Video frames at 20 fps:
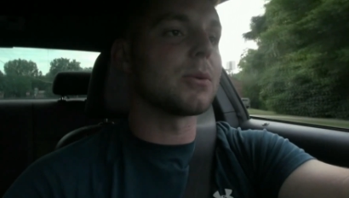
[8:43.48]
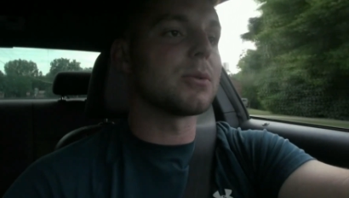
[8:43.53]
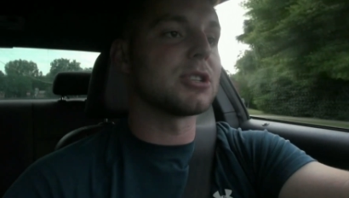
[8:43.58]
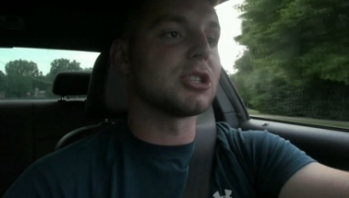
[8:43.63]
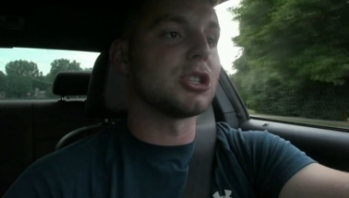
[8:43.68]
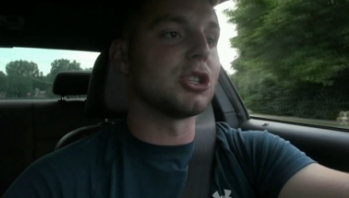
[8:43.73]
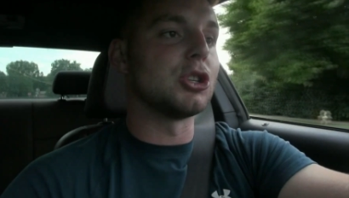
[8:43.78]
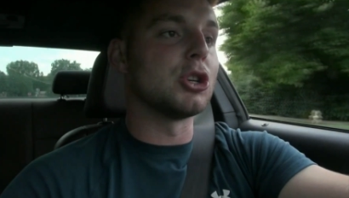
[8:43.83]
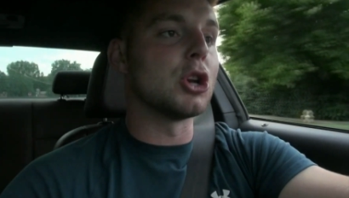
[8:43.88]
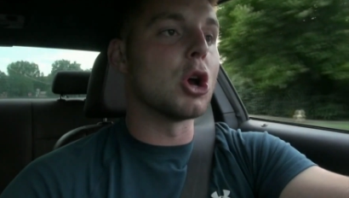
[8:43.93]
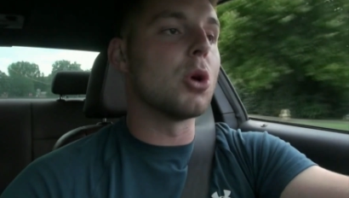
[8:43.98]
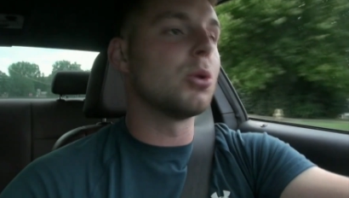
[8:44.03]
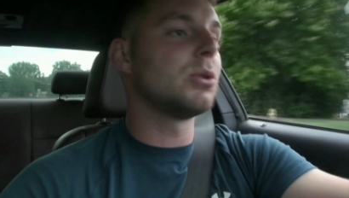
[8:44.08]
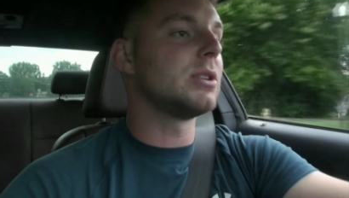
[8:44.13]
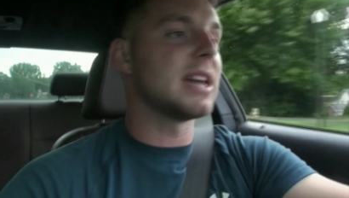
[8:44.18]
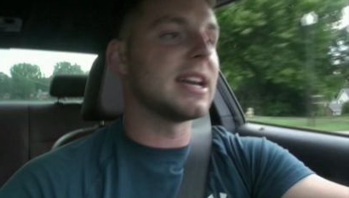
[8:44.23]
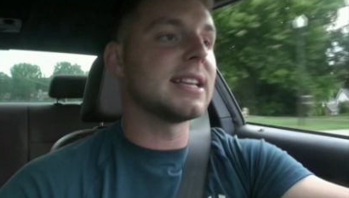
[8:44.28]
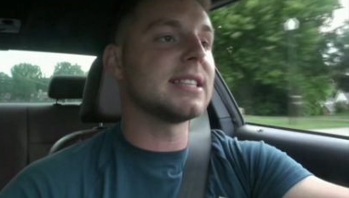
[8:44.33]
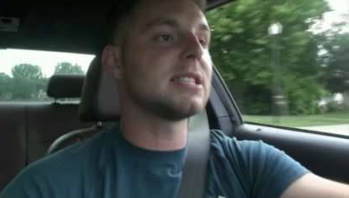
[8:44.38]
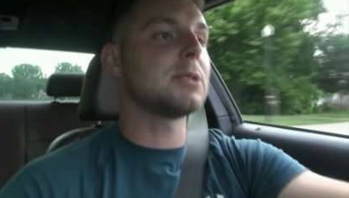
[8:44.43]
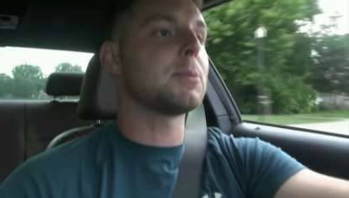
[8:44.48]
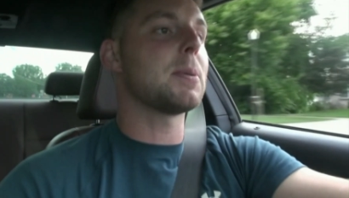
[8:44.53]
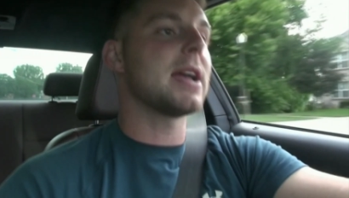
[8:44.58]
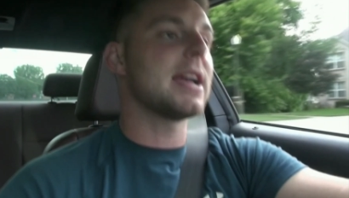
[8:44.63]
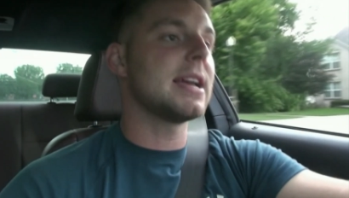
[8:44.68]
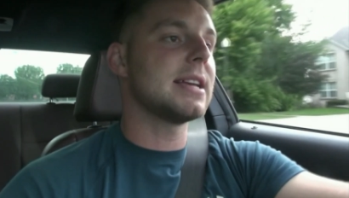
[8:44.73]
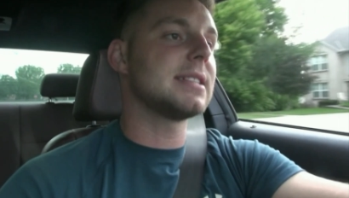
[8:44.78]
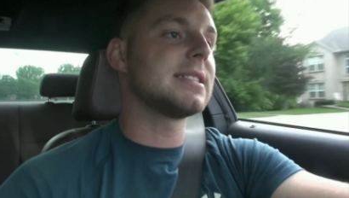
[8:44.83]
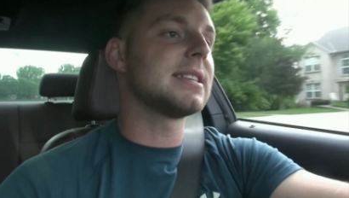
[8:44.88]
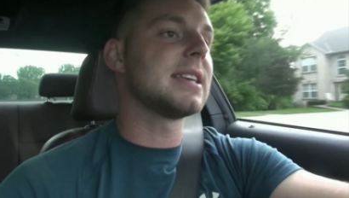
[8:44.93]
was no dead
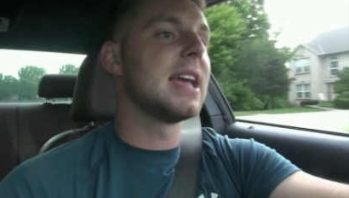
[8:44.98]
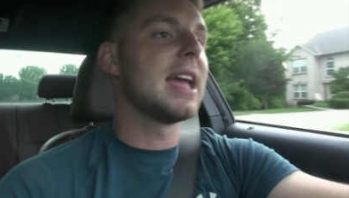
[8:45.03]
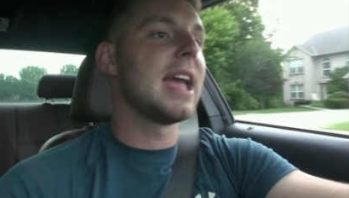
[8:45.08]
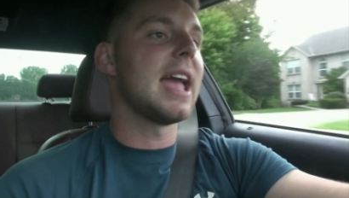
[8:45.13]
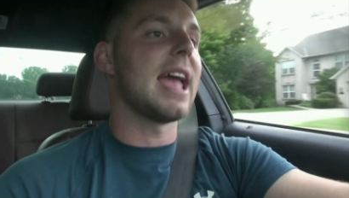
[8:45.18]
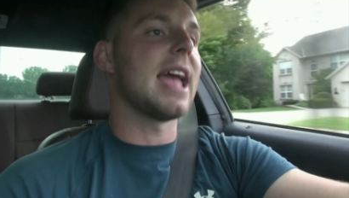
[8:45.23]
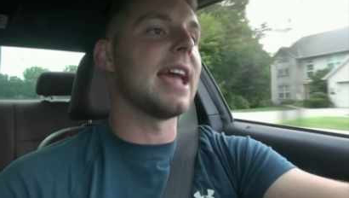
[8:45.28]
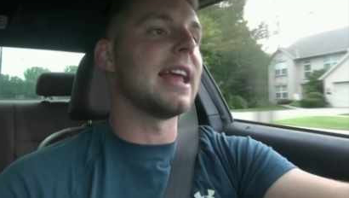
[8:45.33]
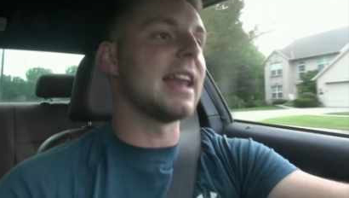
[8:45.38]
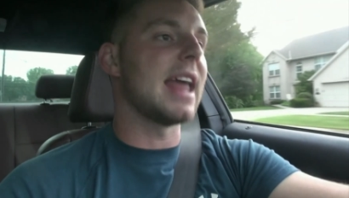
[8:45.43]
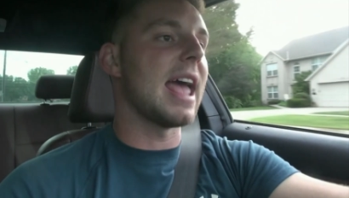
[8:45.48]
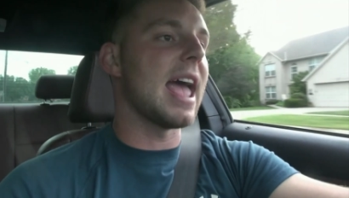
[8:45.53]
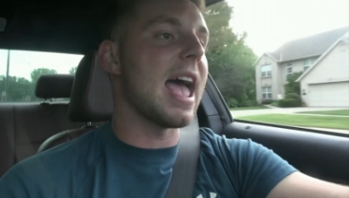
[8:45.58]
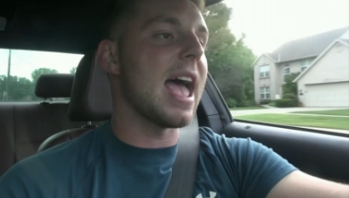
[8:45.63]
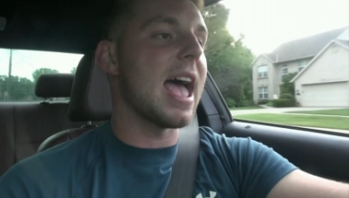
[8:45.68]
space, and